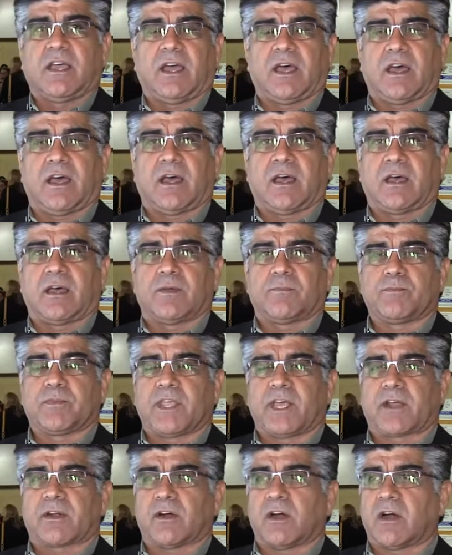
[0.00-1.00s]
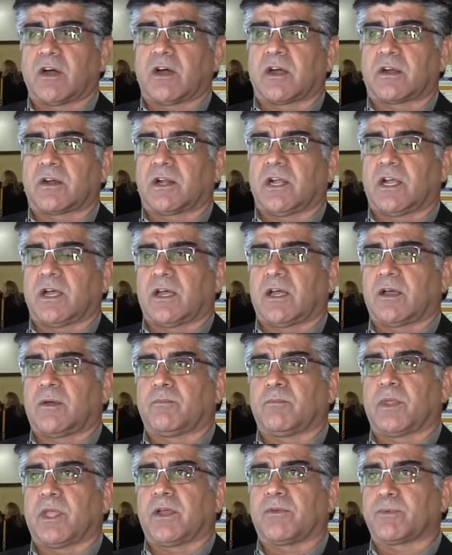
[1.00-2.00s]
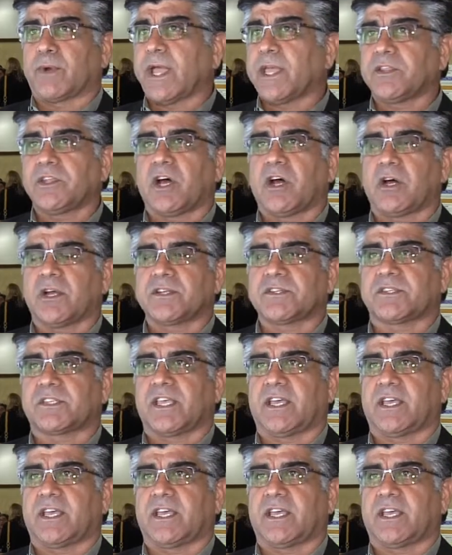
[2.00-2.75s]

There are radars